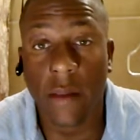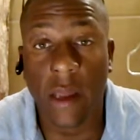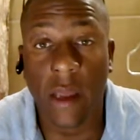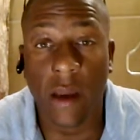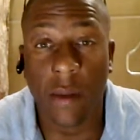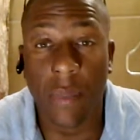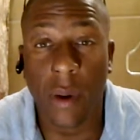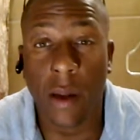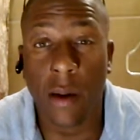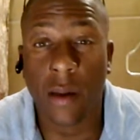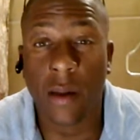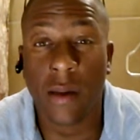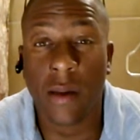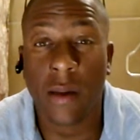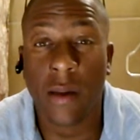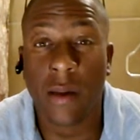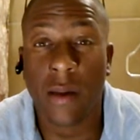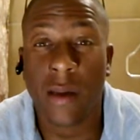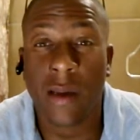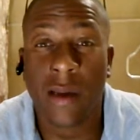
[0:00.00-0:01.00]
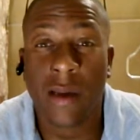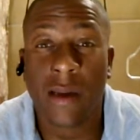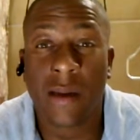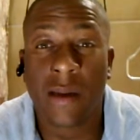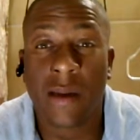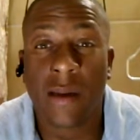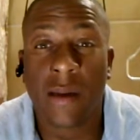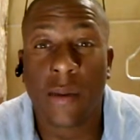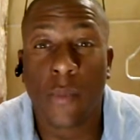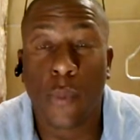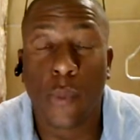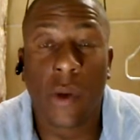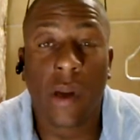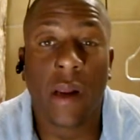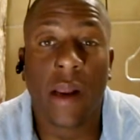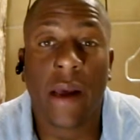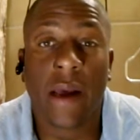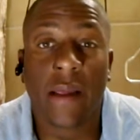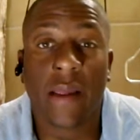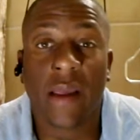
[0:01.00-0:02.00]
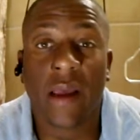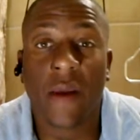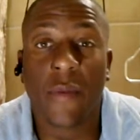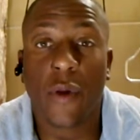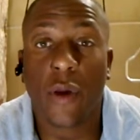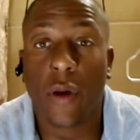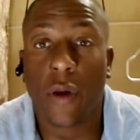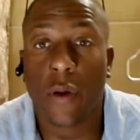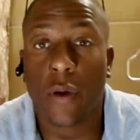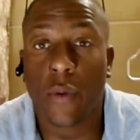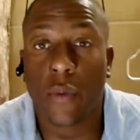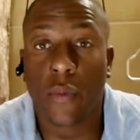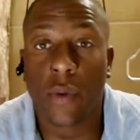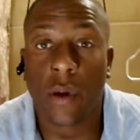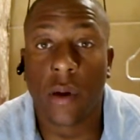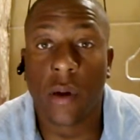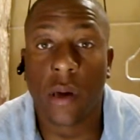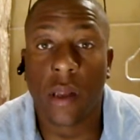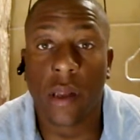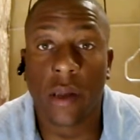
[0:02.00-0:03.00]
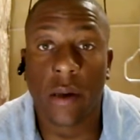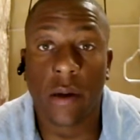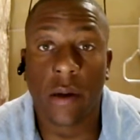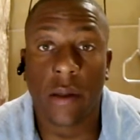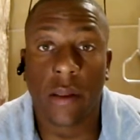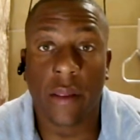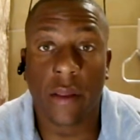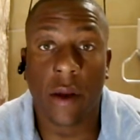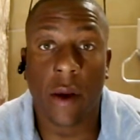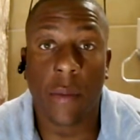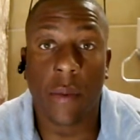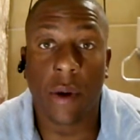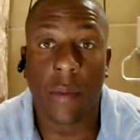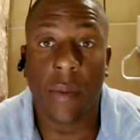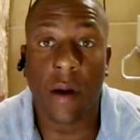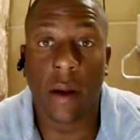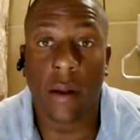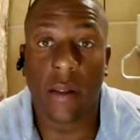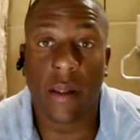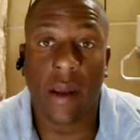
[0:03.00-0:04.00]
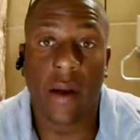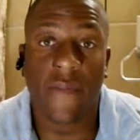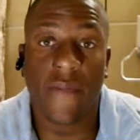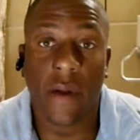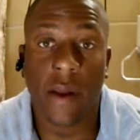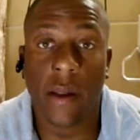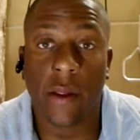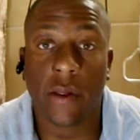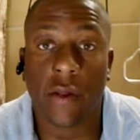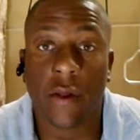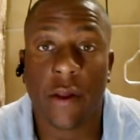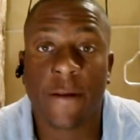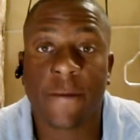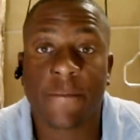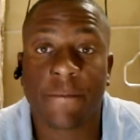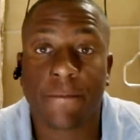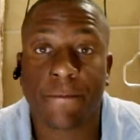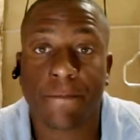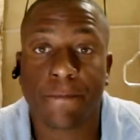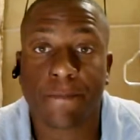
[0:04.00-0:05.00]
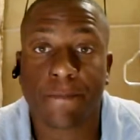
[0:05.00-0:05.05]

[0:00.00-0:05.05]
Think about it. When the last time you heard a really good sermon about salvation?